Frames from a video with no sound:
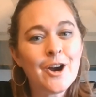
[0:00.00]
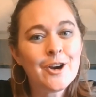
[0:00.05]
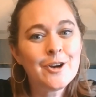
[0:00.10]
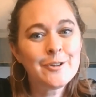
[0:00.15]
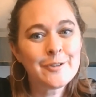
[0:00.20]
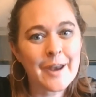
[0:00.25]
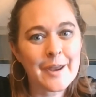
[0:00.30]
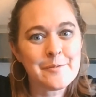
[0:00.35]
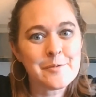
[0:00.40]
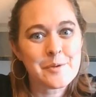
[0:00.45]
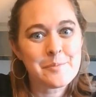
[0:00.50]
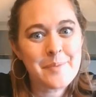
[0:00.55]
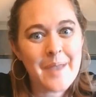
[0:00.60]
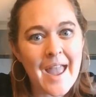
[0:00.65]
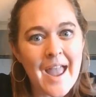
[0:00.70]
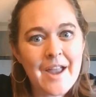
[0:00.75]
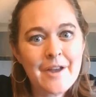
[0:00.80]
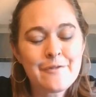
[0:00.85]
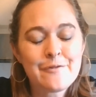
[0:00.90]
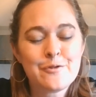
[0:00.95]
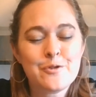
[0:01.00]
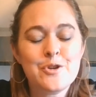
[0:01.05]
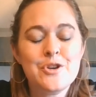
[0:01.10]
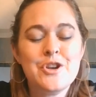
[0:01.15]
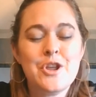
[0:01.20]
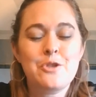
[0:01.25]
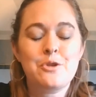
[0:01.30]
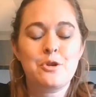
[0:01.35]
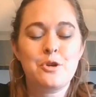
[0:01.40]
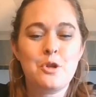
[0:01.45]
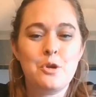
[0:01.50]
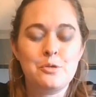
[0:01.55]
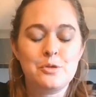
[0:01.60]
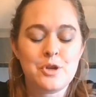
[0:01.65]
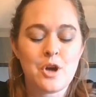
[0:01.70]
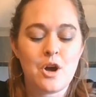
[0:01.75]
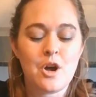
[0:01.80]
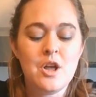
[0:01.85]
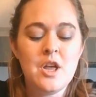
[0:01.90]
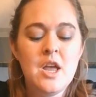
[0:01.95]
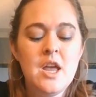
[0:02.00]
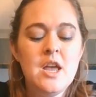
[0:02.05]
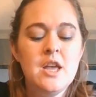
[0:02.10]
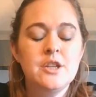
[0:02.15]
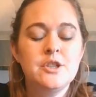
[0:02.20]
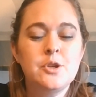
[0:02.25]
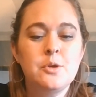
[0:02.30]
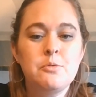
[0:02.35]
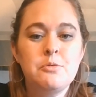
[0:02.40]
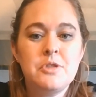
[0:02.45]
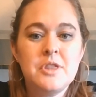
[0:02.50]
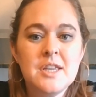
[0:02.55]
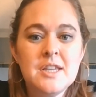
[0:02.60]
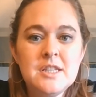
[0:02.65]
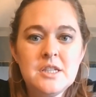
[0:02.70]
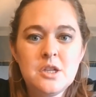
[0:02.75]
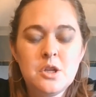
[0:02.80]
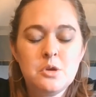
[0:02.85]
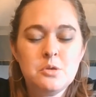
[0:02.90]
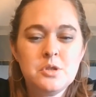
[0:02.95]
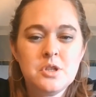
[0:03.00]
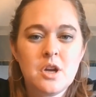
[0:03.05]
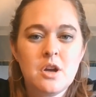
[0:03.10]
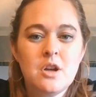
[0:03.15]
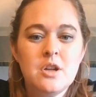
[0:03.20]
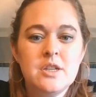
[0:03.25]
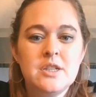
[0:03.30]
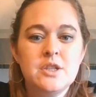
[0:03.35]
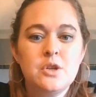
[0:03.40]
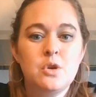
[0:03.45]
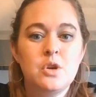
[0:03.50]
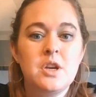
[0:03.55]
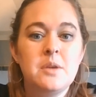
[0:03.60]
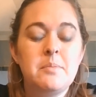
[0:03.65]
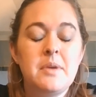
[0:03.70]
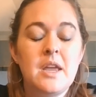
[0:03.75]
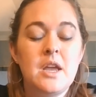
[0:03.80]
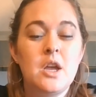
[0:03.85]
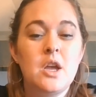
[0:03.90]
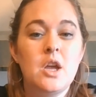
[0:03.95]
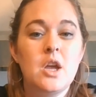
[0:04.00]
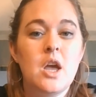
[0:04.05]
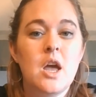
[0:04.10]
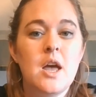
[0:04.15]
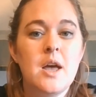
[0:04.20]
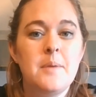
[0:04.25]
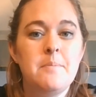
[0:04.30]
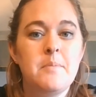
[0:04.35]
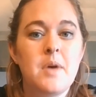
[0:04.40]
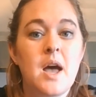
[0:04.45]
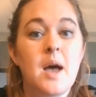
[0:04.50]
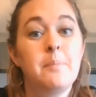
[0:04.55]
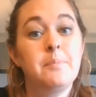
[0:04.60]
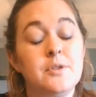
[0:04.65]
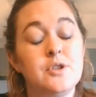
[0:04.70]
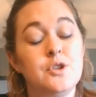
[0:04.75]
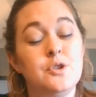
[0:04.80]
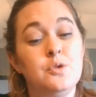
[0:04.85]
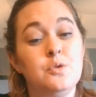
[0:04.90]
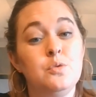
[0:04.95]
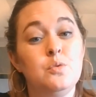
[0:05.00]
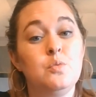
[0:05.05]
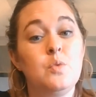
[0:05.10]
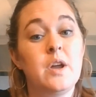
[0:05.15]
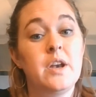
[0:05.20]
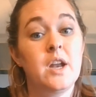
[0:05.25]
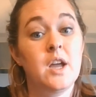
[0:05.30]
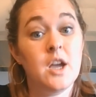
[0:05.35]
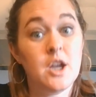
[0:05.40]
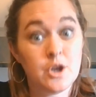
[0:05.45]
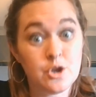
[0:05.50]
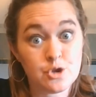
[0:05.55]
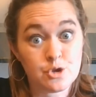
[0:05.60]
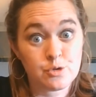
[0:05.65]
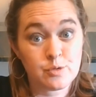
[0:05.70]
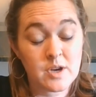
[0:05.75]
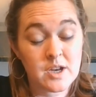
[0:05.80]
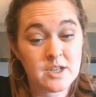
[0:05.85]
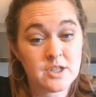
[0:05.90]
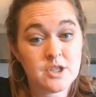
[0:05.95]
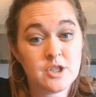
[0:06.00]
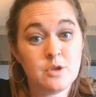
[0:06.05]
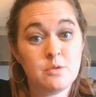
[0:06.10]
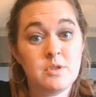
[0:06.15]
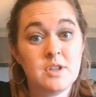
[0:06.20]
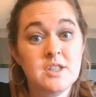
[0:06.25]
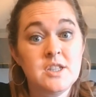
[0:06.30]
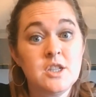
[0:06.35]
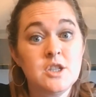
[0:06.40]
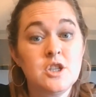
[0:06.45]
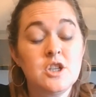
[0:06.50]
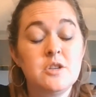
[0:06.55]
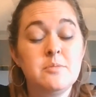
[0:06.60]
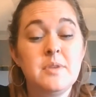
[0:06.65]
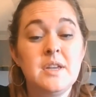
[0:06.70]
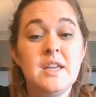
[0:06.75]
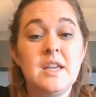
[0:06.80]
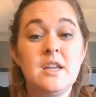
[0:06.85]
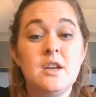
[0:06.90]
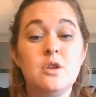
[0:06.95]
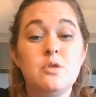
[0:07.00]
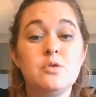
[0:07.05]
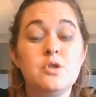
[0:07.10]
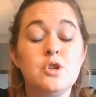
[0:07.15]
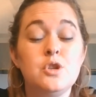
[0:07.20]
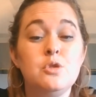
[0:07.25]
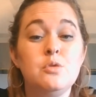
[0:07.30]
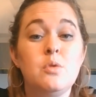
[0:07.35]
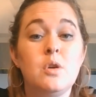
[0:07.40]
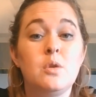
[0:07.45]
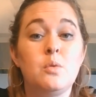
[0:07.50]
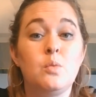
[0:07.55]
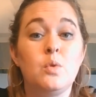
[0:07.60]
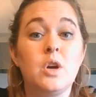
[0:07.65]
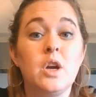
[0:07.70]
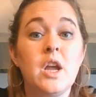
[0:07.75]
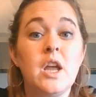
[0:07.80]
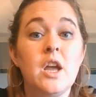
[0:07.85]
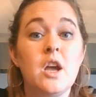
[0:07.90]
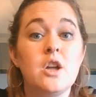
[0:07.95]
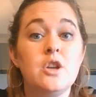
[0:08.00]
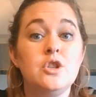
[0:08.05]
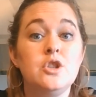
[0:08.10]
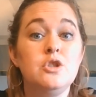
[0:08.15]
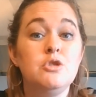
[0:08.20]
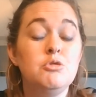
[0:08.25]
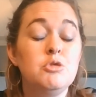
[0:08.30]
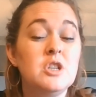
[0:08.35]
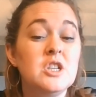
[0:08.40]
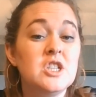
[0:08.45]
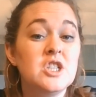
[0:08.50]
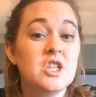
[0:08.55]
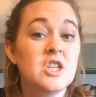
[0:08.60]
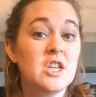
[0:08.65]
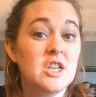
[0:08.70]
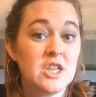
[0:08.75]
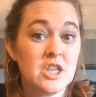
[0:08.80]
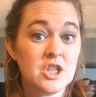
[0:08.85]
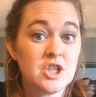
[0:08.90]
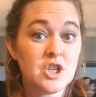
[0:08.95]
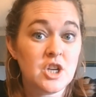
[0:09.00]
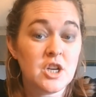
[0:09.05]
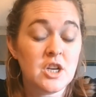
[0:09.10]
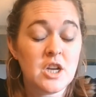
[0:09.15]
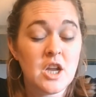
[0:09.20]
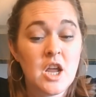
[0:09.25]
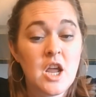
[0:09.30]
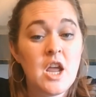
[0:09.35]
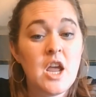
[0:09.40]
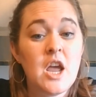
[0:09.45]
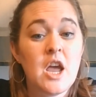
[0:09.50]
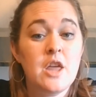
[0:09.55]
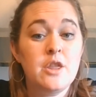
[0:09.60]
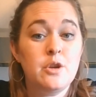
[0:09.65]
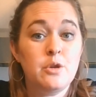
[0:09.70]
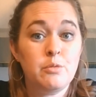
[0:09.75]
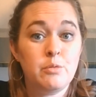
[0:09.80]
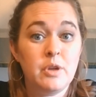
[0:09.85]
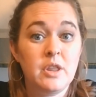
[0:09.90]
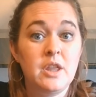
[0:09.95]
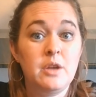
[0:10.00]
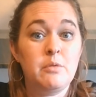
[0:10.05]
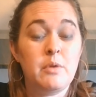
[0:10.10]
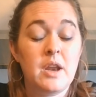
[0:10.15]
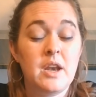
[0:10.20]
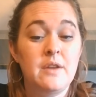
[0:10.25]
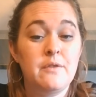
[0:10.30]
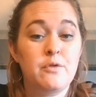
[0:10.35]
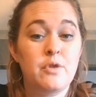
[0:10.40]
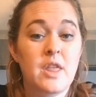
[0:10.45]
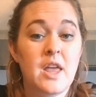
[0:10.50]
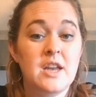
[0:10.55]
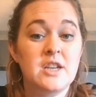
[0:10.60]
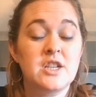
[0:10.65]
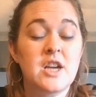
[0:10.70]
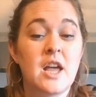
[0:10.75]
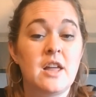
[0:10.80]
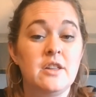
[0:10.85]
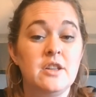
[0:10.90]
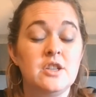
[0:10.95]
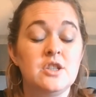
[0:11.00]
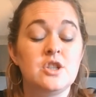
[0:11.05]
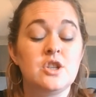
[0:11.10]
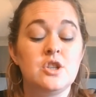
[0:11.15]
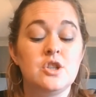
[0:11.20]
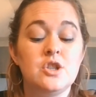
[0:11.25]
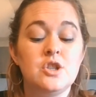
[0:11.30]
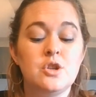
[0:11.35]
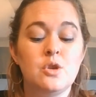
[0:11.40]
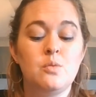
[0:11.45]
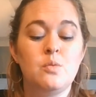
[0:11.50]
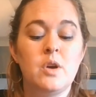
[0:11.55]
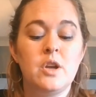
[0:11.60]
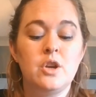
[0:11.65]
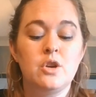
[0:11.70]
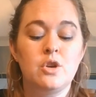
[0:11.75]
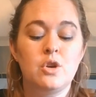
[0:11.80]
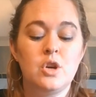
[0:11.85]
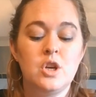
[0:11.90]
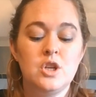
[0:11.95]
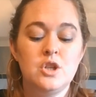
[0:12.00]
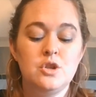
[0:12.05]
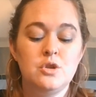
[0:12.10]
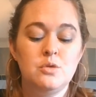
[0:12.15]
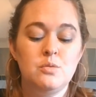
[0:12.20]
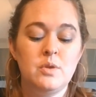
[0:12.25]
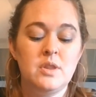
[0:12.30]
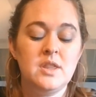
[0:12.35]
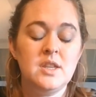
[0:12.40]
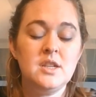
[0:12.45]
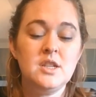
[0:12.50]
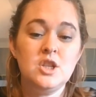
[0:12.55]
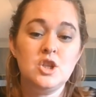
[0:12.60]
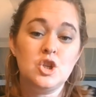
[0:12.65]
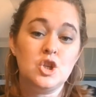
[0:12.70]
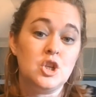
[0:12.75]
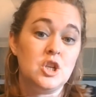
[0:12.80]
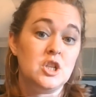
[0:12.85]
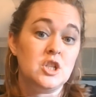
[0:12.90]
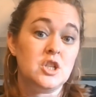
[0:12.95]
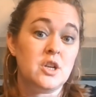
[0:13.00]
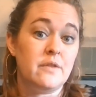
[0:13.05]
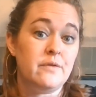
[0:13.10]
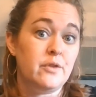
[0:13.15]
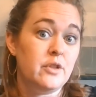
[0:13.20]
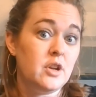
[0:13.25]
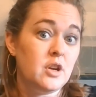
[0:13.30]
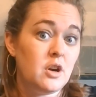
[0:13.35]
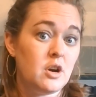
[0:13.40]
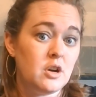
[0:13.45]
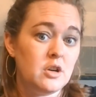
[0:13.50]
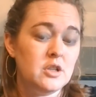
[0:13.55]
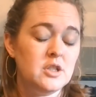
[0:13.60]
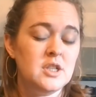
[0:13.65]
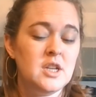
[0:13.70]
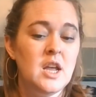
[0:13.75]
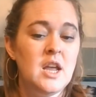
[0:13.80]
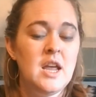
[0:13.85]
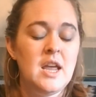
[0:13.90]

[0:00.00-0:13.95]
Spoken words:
All right, we're back for another close call. So this close call is going to be up to 100. So this is going to be kiddos who are working on 2-digit addition and they're really ready for that challenge. And so what you're going to do with this, you're going to shuffle the cards.